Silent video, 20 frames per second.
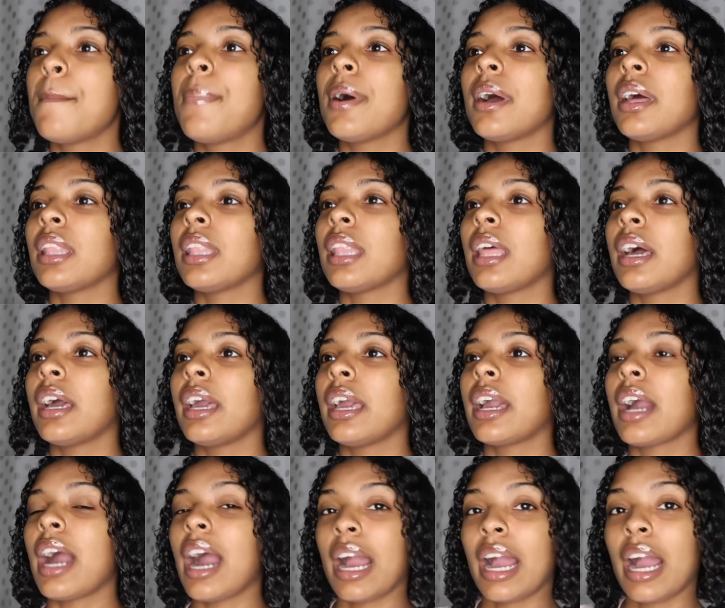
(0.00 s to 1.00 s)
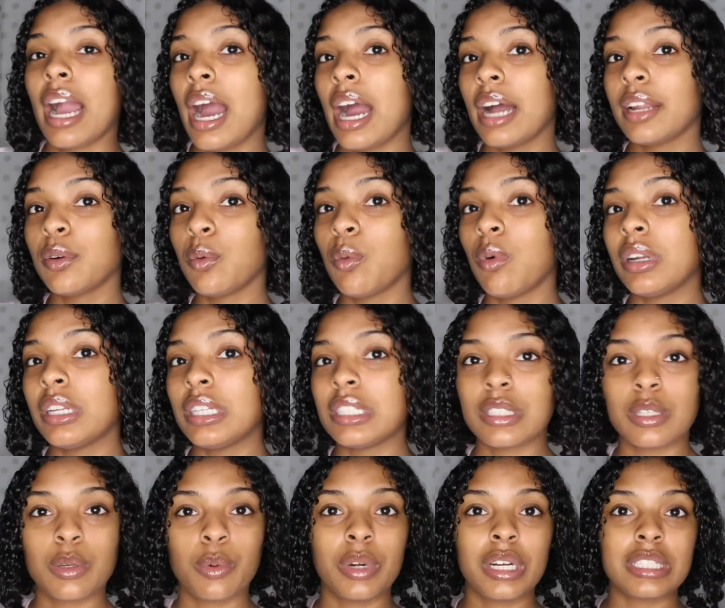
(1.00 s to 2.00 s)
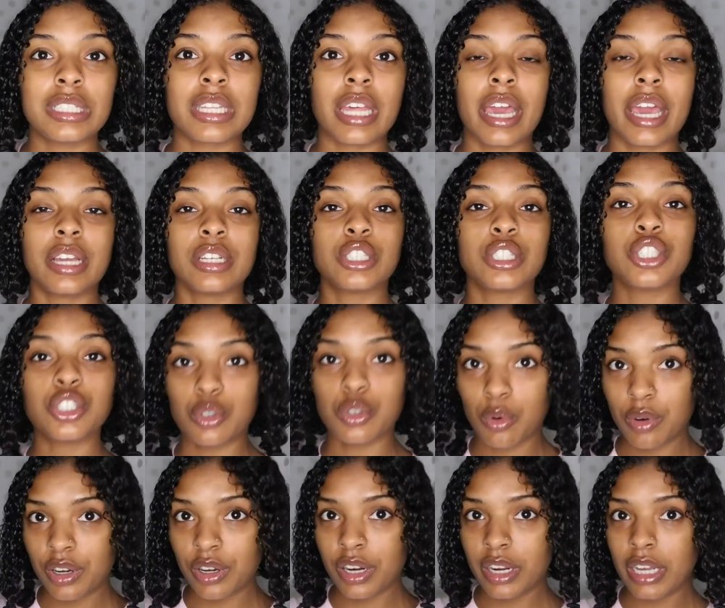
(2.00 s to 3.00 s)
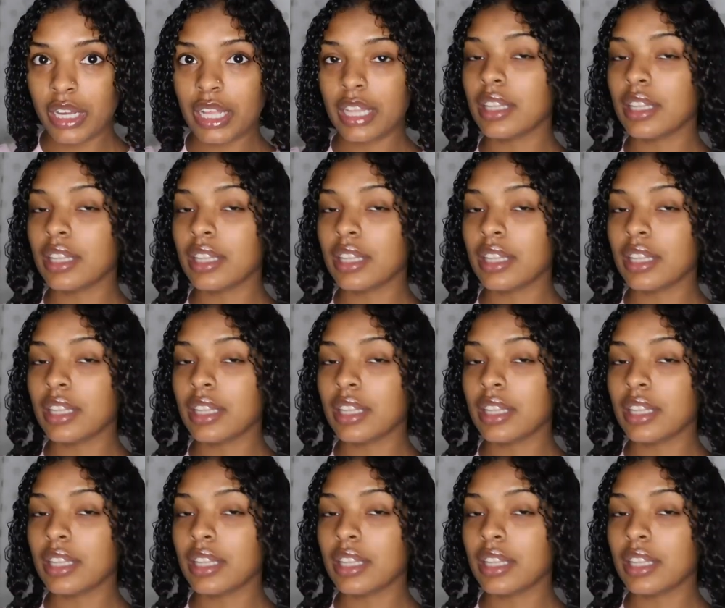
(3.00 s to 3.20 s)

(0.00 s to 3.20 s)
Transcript: but like I kind of want it to where it's like shorter,